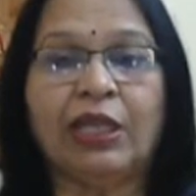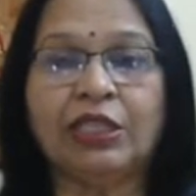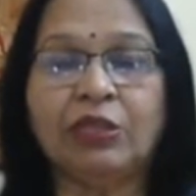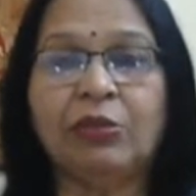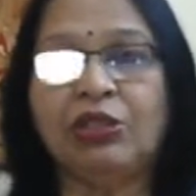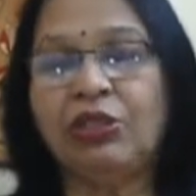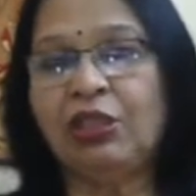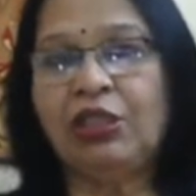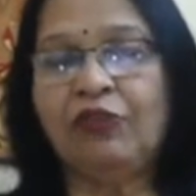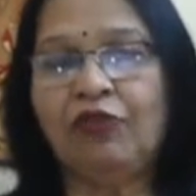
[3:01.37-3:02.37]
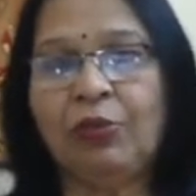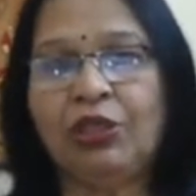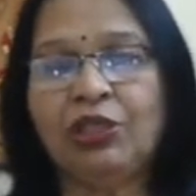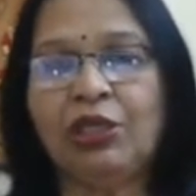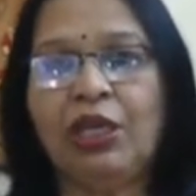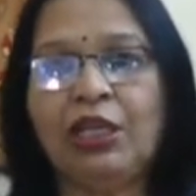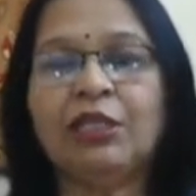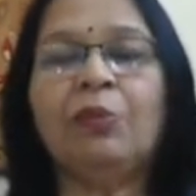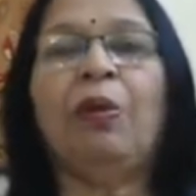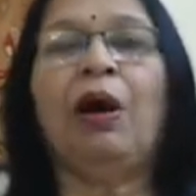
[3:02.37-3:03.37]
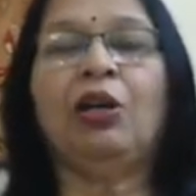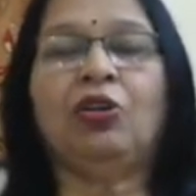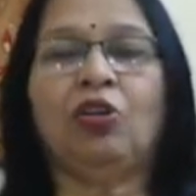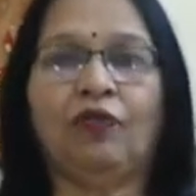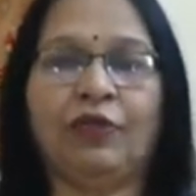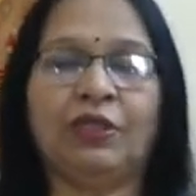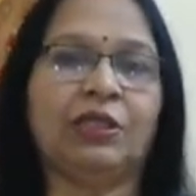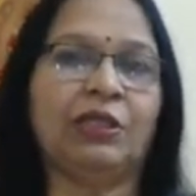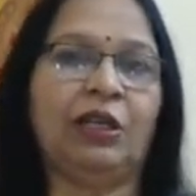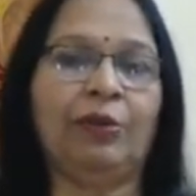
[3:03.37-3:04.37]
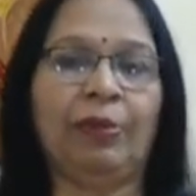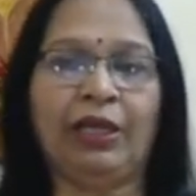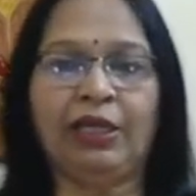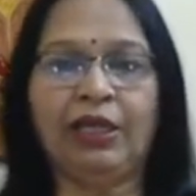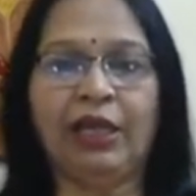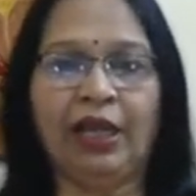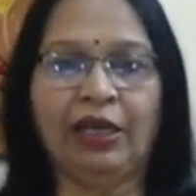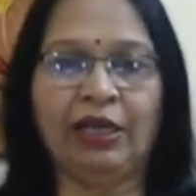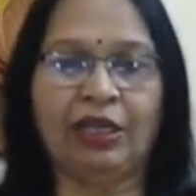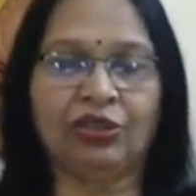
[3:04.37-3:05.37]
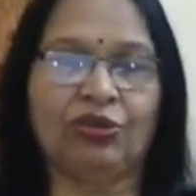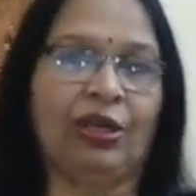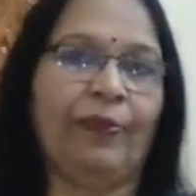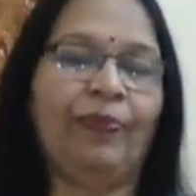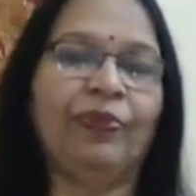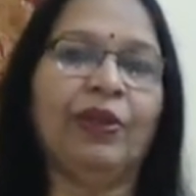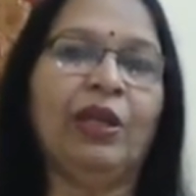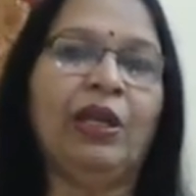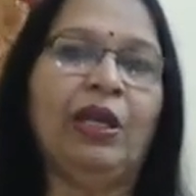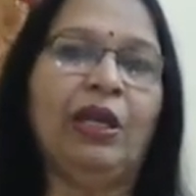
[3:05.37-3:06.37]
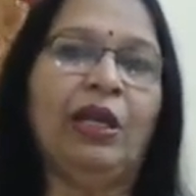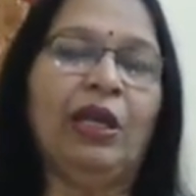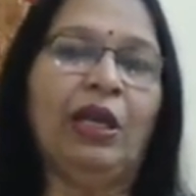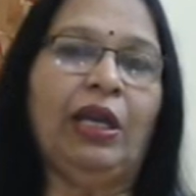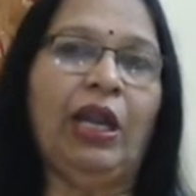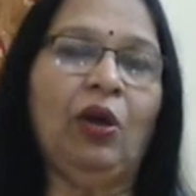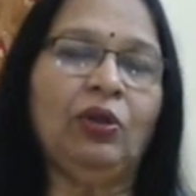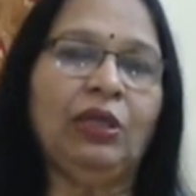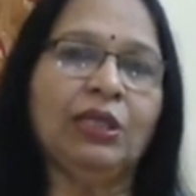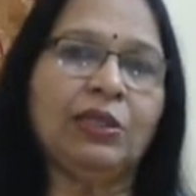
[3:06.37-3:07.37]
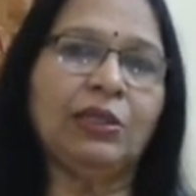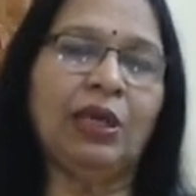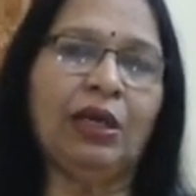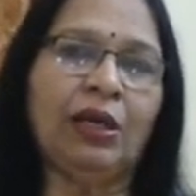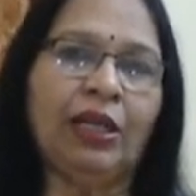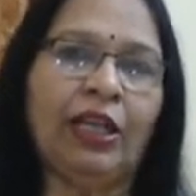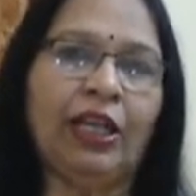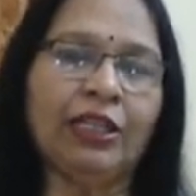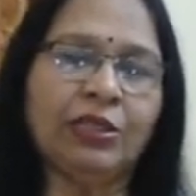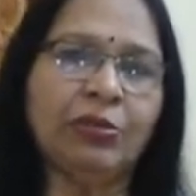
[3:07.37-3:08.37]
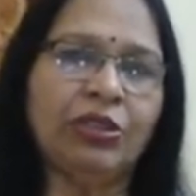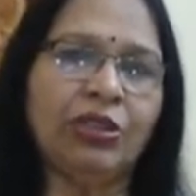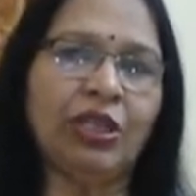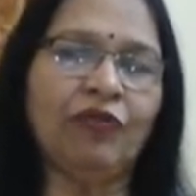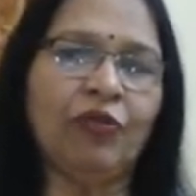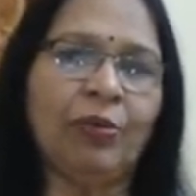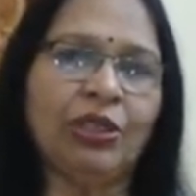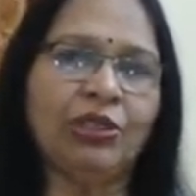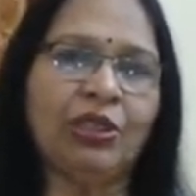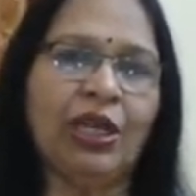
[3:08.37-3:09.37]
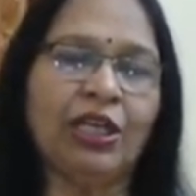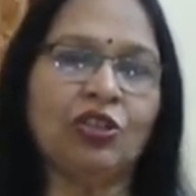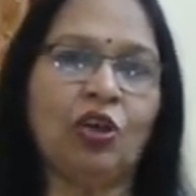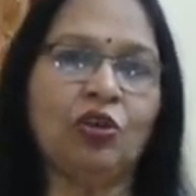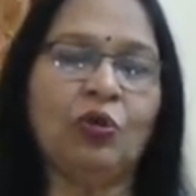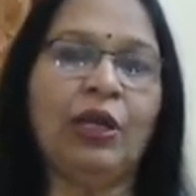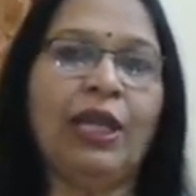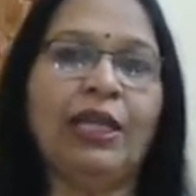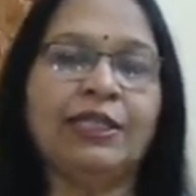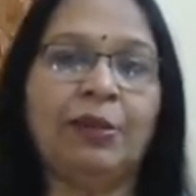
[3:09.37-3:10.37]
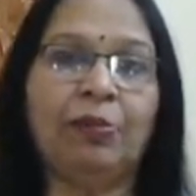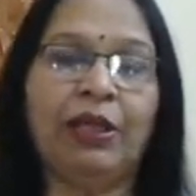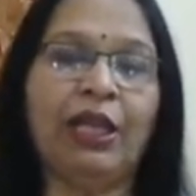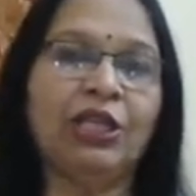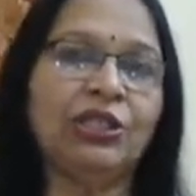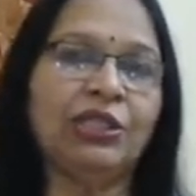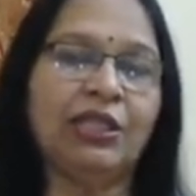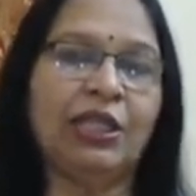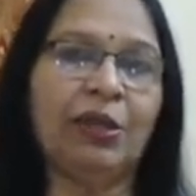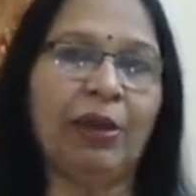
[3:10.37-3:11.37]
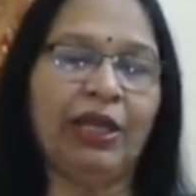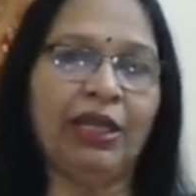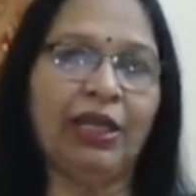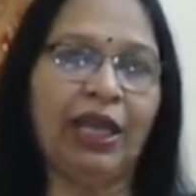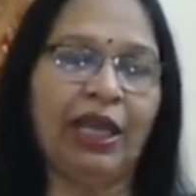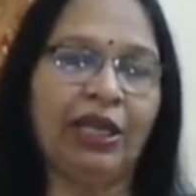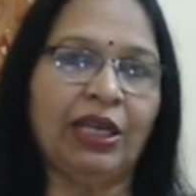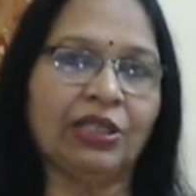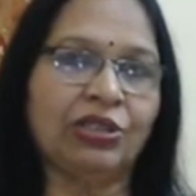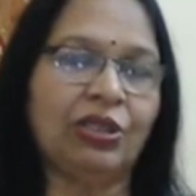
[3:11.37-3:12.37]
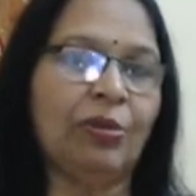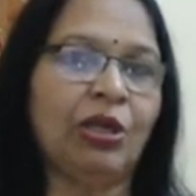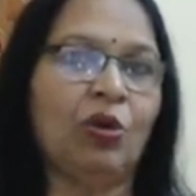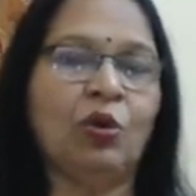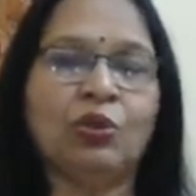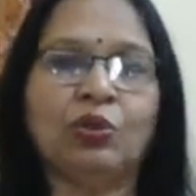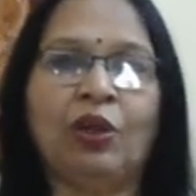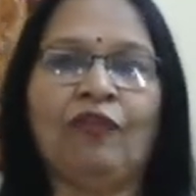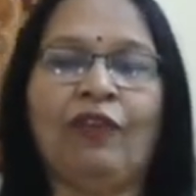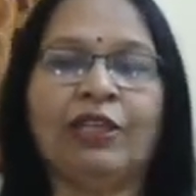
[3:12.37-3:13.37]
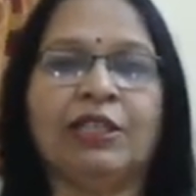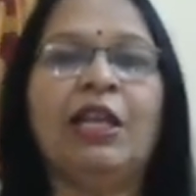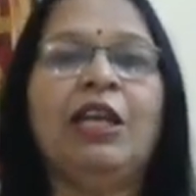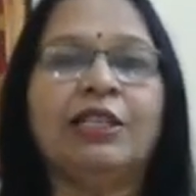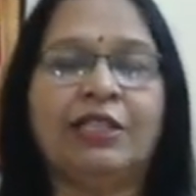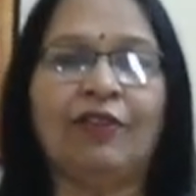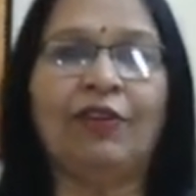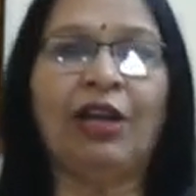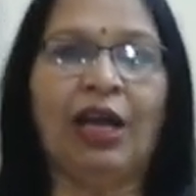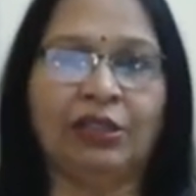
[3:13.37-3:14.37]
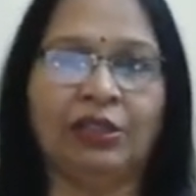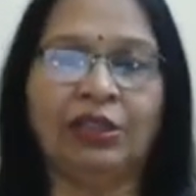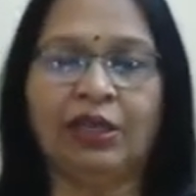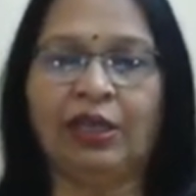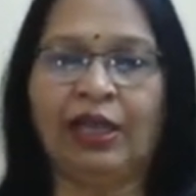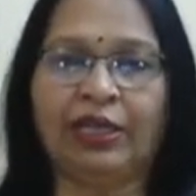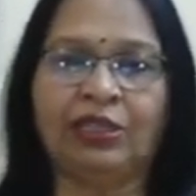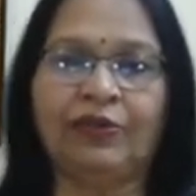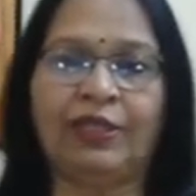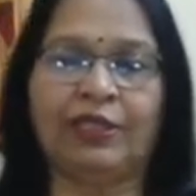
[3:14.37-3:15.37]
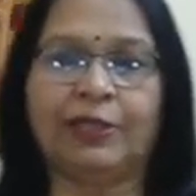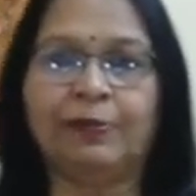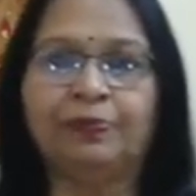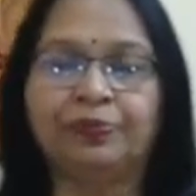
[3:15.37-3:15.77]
asymmetrical information is a part of this medical care industry. Now, this asymmetric information has not only its implications in the medical care industry but also affects several other activities.